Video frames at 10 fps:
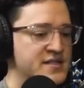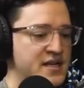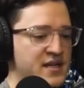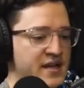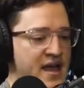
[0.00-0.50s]
Take
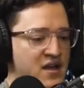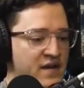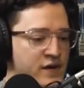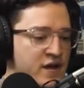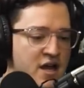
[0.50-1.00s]
a look at that
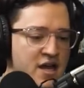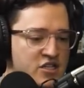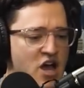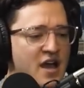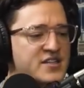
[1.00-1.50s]
cover.
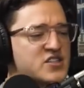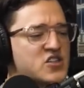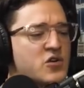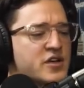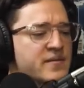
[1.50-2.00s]
Jock is
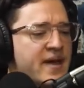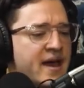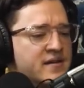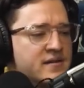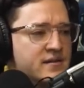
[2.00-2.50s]
so good, man.